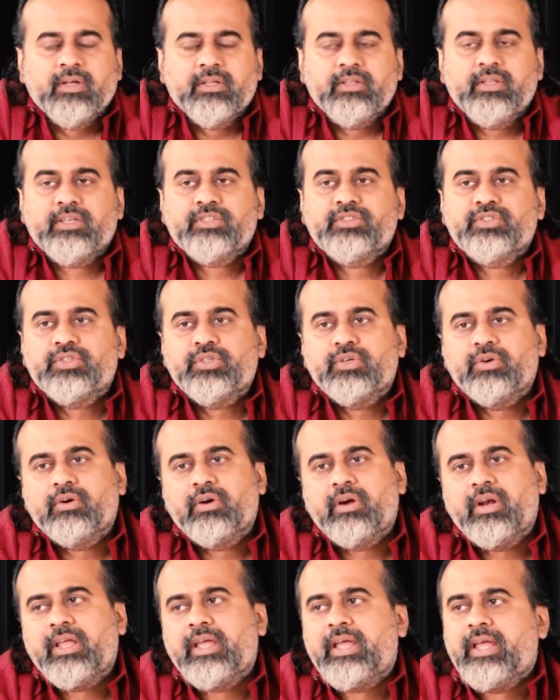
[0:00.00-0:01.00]
then
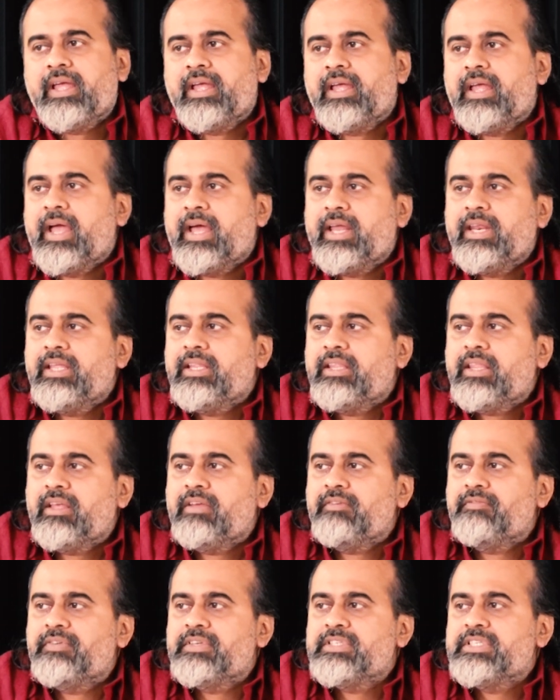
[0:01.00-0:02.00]
surely
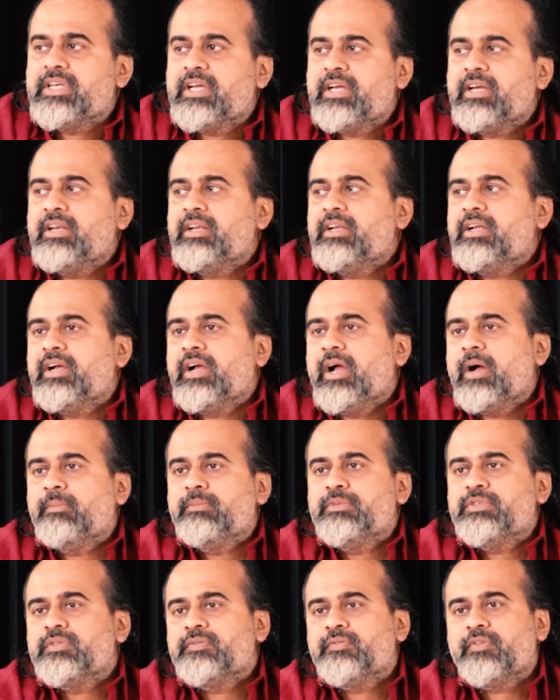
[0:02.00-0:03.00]
anything physical
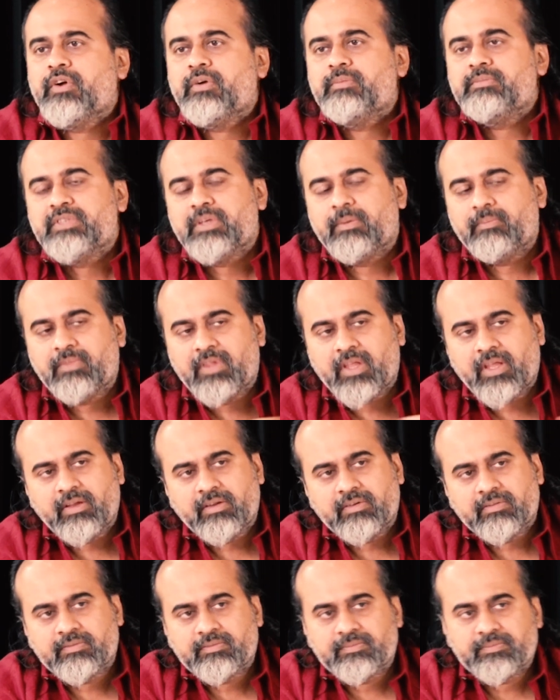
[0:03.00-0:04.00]
comes from
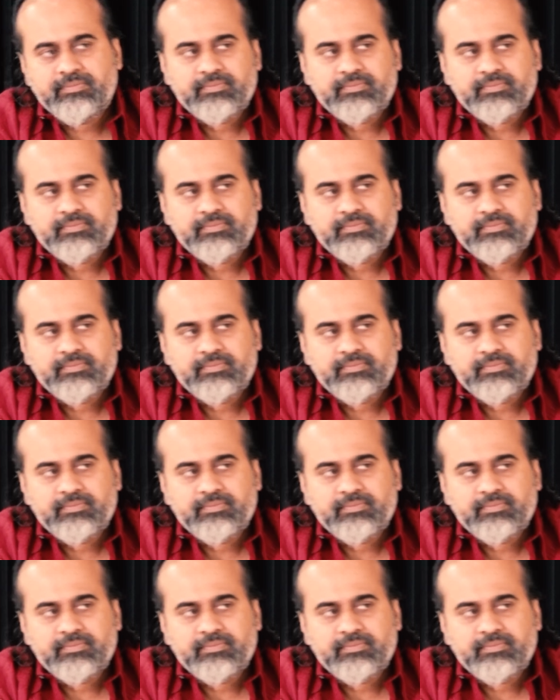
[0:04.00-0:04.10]
something